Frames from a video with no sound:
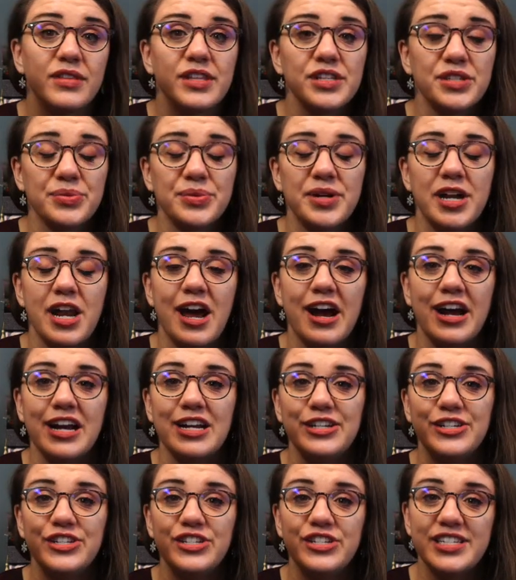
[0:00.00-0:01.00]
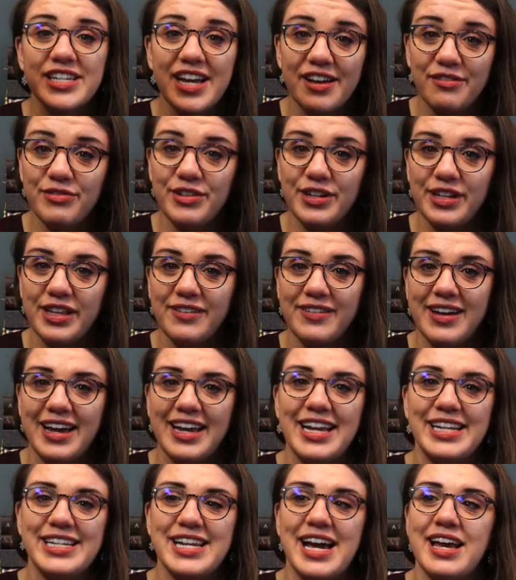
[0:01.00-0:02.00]
This one I definitely
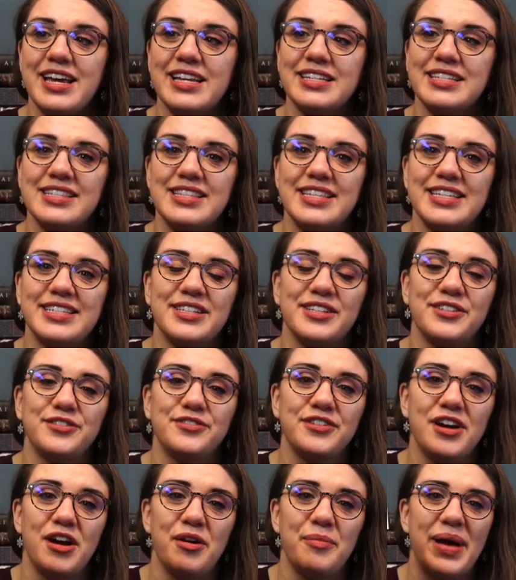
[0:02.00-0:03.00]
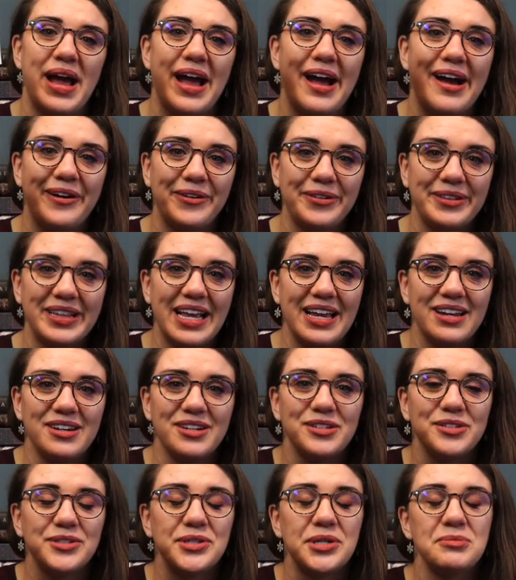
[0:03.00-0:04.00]
recognize. This is from
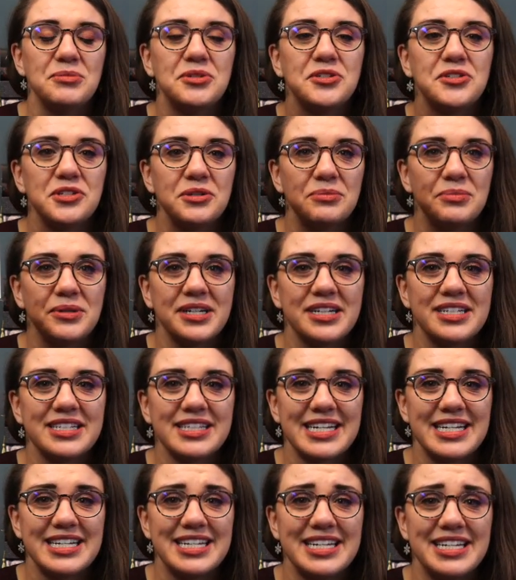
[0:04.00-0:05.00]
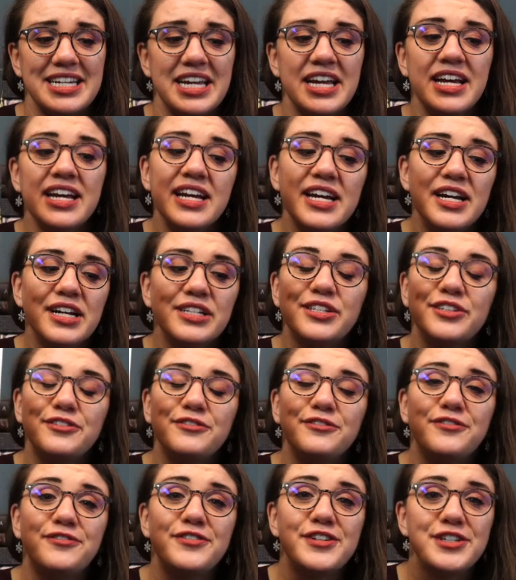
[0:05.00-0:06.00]
Outlander, so I'm super excited to
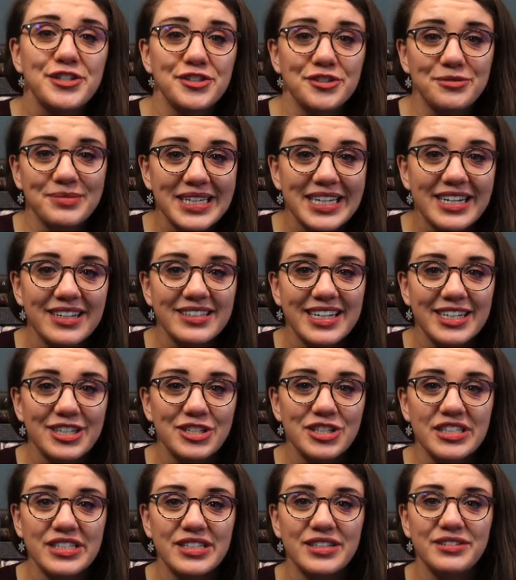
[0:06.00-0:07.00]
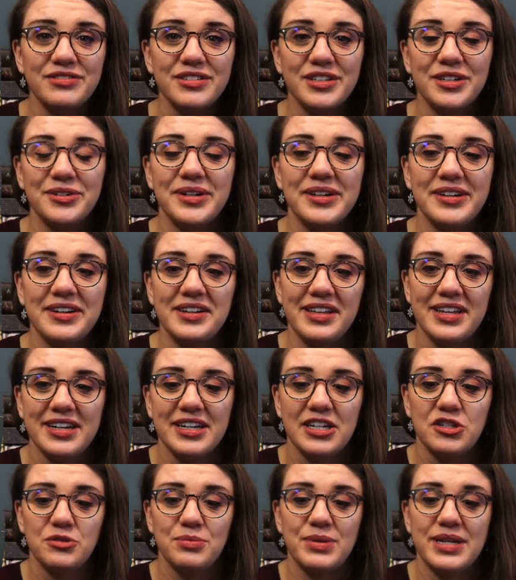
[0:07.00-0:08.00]
finish my collection of literary
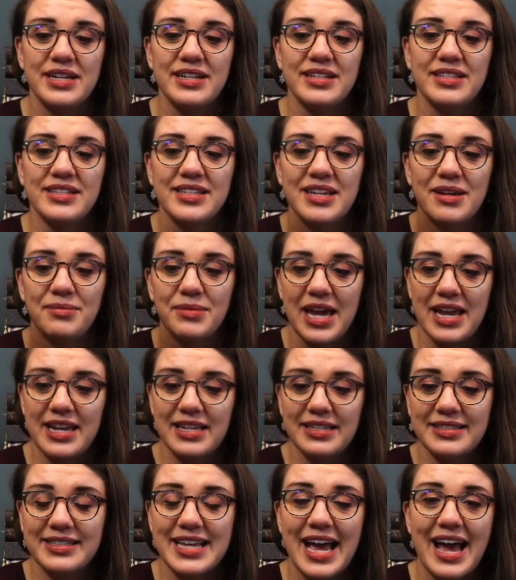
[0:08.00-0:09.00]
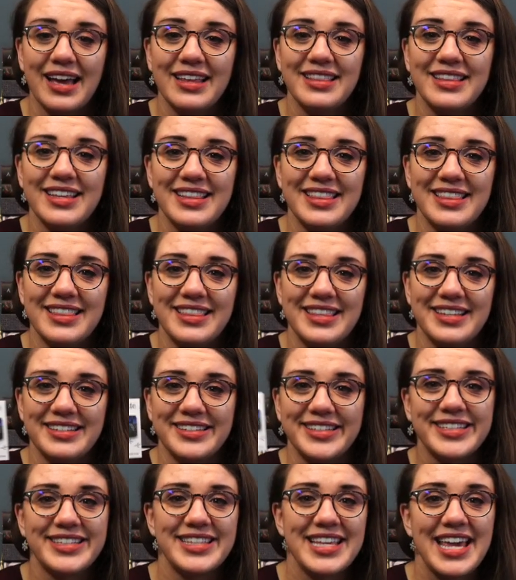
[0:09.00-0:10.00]
luggage pins. I'm kind of sad that
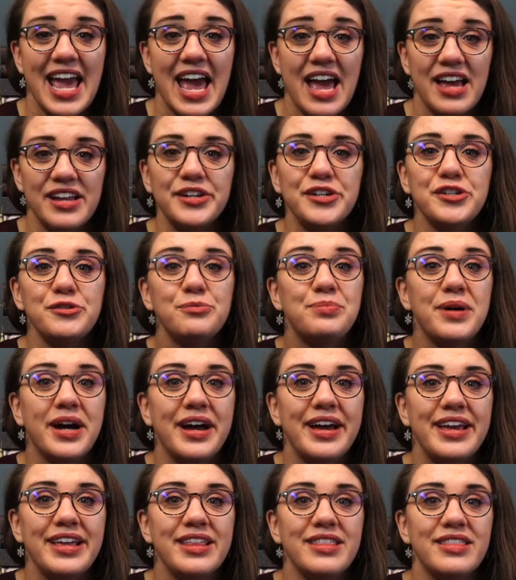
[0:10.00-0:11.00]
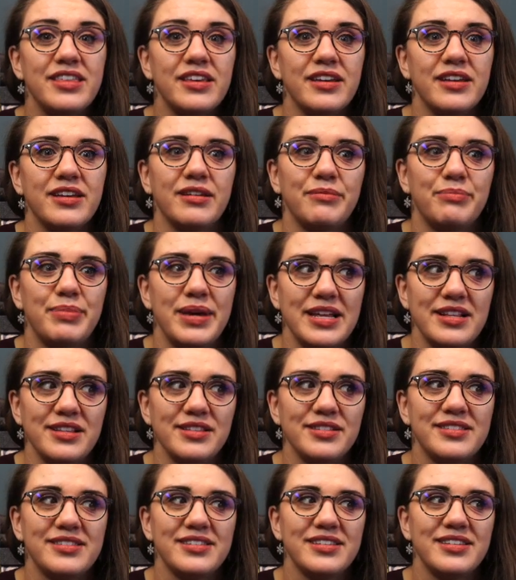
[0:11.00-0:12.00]
this is the end, but the
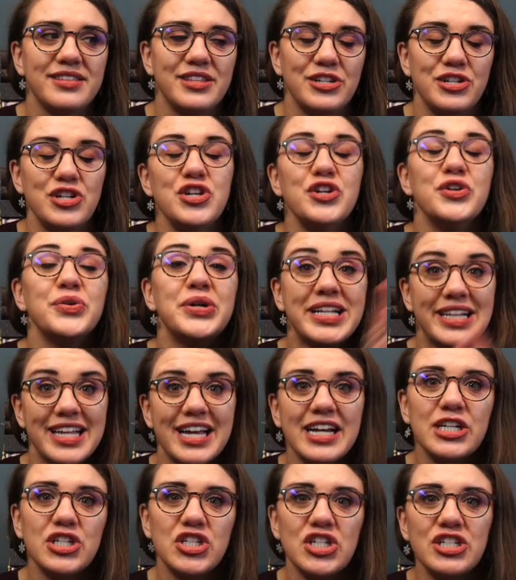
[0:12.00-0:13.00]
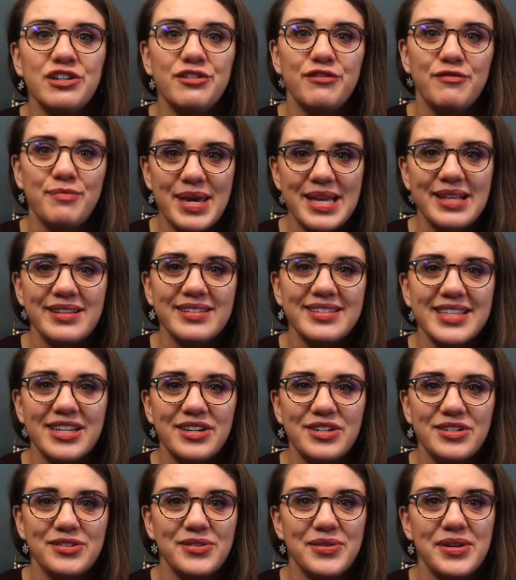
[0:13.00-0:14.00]
pins, the new collection of pins that
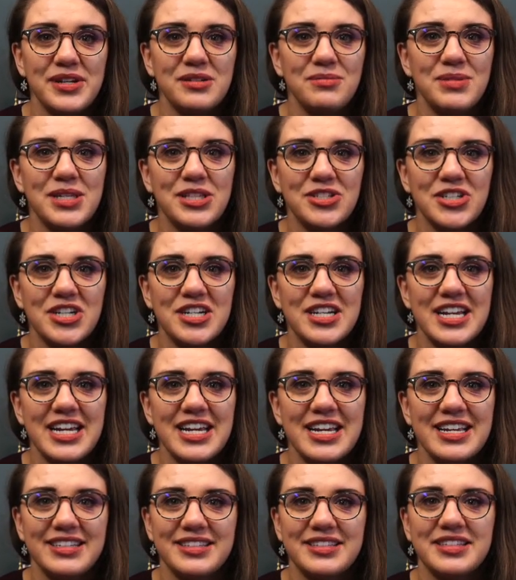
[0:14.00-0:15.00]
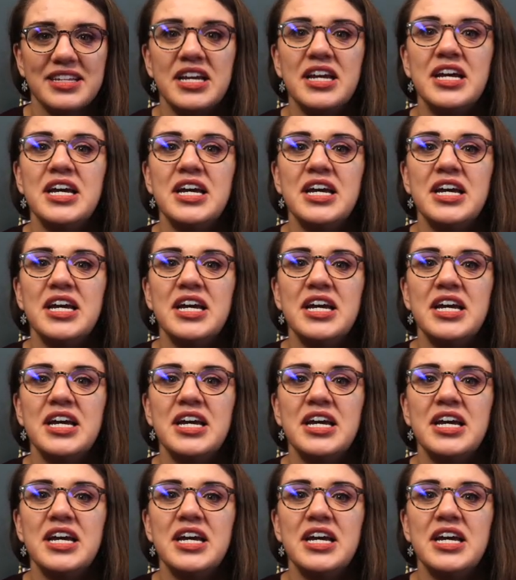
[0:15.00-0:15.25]
is going to be starting is